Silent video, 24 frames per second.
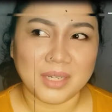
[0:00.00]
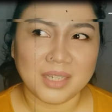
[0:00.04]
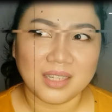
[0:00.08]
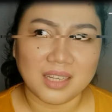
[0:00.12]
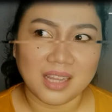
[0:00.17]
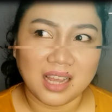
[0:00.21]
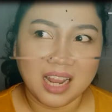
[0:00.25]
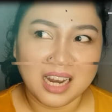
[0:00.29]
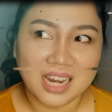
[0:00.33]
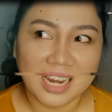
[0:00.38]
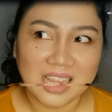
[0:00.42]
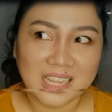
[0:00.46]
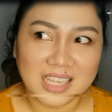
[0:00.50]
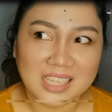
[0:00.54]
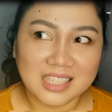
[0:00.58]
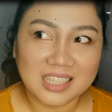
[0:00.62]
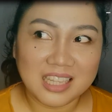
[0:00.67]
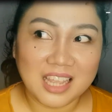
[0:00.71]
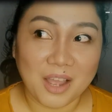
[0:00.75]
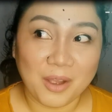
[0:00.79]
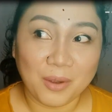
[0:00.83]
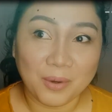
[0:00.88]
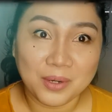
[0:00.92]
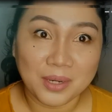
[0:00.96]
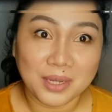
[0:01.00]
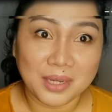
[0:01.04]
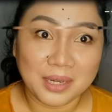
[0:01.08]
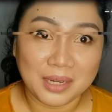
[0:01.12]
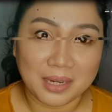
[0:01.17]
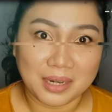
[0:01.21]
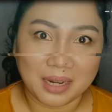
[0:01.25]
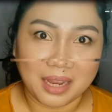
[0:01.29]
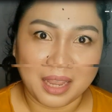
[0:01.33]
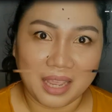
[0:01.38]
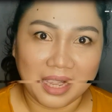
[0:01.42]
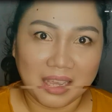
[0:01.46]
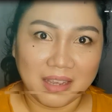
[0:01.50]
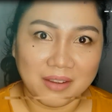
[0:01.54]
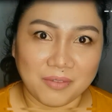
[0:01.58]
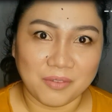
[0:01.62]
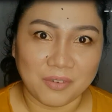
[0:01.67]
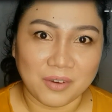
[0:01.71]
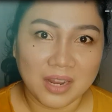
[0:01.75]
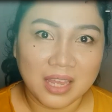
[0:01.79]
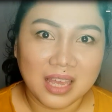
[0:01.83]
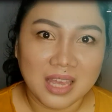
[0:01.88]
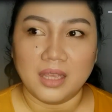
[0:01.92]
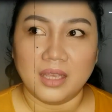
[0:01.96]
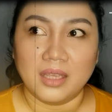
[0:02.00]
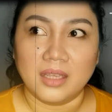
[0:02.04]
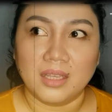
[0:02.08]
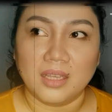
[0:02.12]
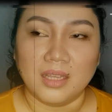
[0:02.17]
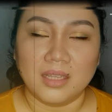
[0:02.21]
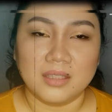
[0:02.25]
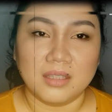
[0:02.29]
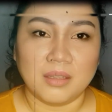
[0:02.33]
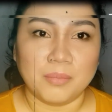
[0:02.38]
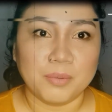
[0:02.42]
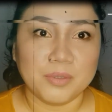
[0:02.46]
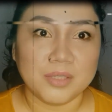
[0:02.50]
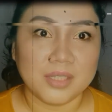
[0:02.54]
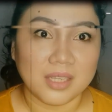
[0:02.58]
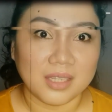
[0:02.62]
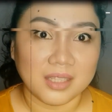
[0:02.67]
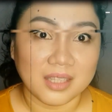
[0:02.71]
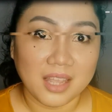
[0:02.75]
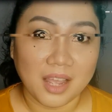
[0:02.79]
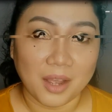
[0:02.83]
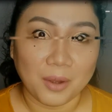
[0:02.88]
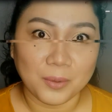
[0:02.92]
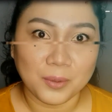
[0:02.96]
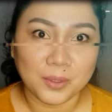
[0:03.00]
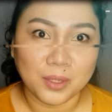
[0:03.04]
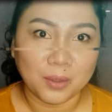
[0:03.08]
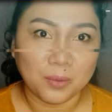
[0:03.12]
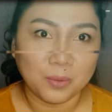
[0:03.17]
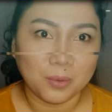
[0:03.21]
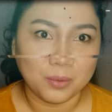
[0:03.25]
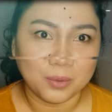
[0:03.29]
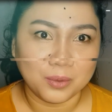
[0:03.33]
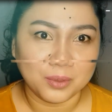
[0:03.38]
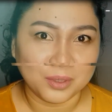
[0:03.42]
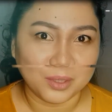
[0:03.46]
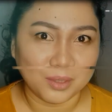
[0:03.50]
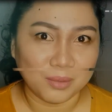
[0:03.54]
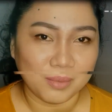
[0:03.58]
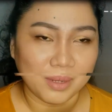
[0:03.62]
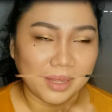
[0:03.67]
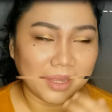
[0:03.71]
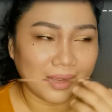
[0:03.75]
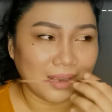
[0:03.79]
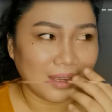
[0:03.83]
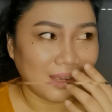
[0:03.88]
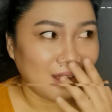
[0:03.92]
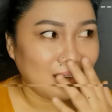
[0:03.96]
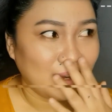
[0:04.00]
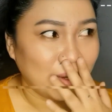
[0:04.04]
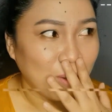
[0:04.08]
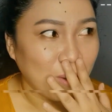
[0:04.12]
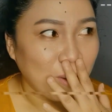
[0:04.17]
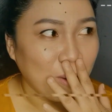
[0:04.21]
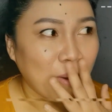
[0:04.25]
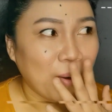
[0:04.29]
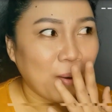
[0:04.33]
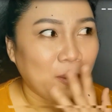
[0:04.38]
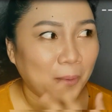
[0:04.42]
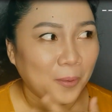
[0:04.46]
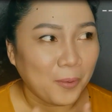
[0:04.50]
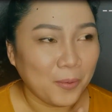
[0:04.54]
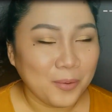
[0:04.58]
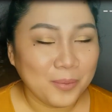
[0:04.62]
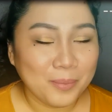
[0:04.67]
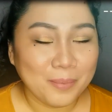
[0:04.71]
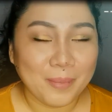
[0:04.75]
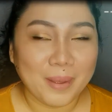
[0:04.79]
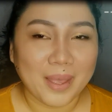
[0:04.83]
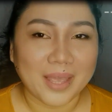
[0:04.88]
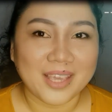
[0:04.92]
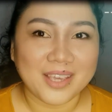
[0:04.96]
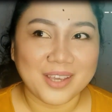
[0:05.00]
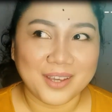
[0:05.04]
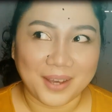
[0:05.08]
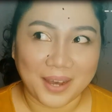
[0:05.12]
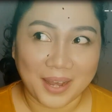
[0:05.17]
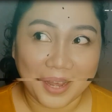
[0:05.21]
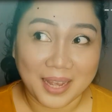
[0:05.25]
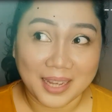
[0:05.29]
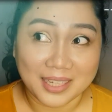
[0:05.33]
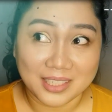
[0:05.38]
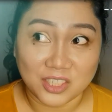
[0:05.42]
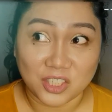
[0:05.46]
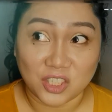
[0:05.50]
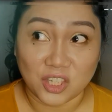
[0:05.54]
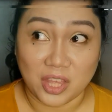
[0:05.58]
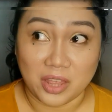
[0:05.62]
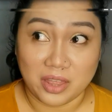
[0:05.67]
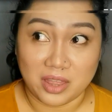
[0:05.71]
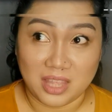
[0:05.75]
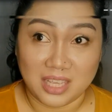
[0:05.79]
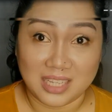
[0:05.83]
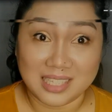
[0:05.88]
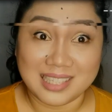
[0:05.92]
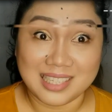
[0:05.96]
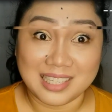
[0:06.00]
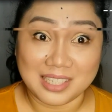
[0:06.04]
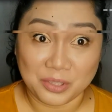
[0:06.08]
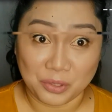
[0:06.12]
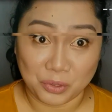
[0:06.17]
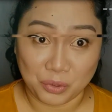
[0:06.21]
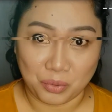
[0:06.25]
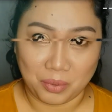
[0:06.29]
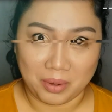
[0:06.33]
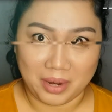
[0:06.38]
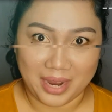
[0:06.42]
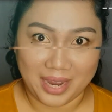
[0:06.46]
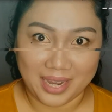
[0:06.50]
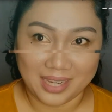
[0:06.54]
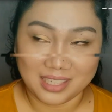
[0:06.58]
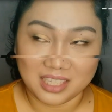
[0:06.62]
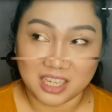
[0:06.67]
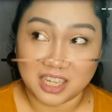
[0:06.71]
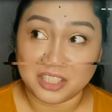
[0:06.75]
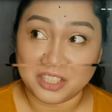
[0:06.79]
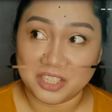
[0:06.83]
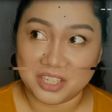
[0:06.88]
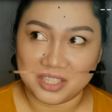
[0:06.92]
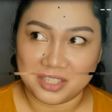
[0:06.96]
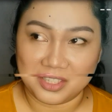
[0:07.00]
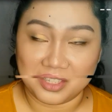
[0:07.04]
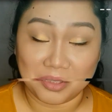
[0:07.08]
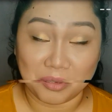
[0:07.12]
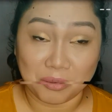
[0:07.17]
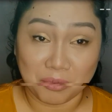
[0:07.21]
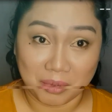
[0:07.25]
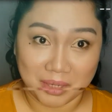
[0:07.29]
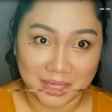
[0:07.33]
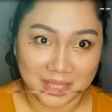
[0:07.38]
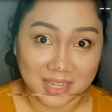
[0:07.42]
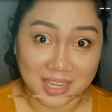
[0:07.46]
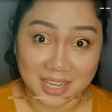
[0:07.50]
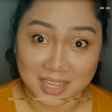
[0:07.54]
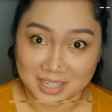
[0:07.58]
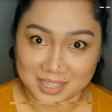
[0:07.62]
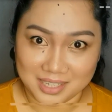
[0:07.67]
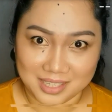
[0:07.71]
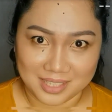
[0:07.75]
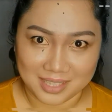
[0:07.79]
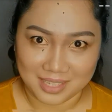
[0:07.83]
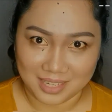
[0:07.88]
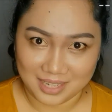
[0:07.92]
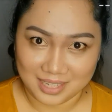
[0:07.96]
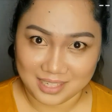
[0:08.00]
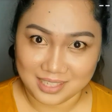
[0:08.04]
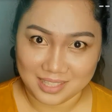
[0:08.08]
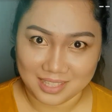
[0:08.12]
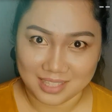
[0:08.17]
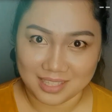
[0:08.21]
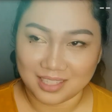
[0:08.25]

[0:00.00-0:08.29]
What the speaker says: Hala, hindi ako nag-crave. Tapos hindi ako nagugutom, like, oh my gosh, this is great. This is really, is it?